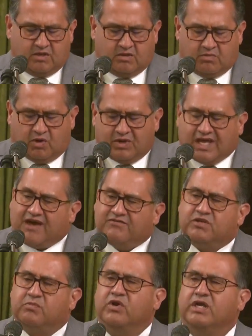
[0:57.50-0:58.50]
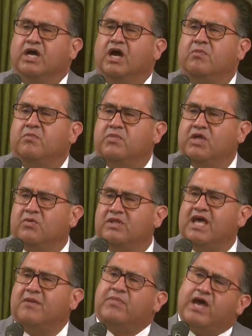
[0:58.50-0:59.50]
But we have to bring up that when
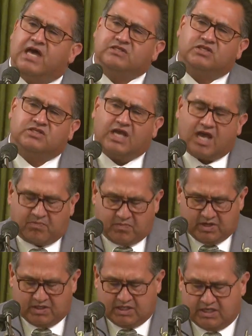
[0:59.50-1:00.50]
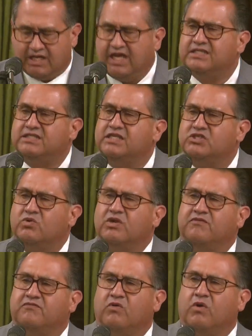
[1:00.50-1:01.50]
that passage happened in
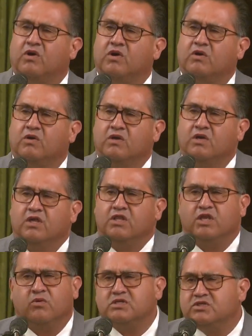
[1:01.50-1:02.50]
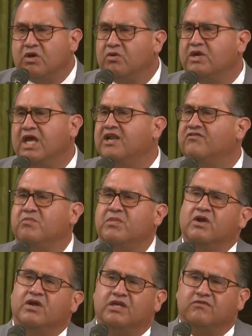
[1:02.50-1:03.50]
1924, there was no Native
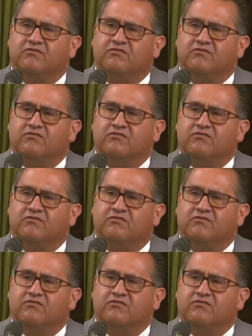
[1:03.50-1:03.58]
American